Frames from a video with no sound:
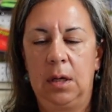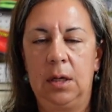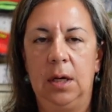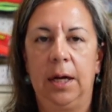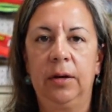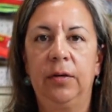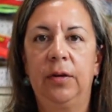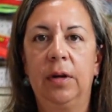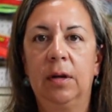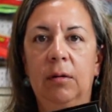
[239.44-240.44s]

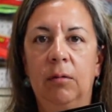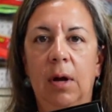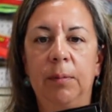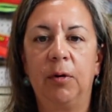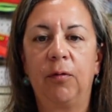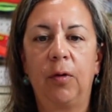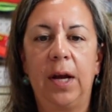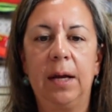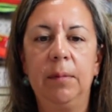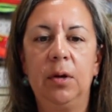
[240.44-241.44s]
Next, grab your
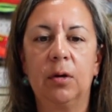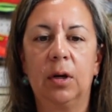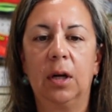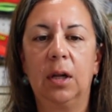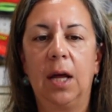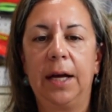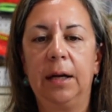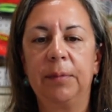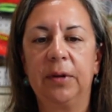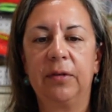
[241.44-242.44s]
frame. You're going to line
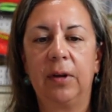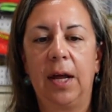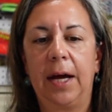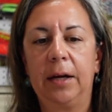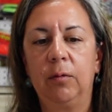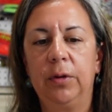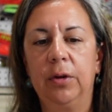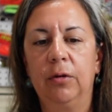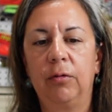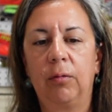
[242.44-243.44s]
up the slide with those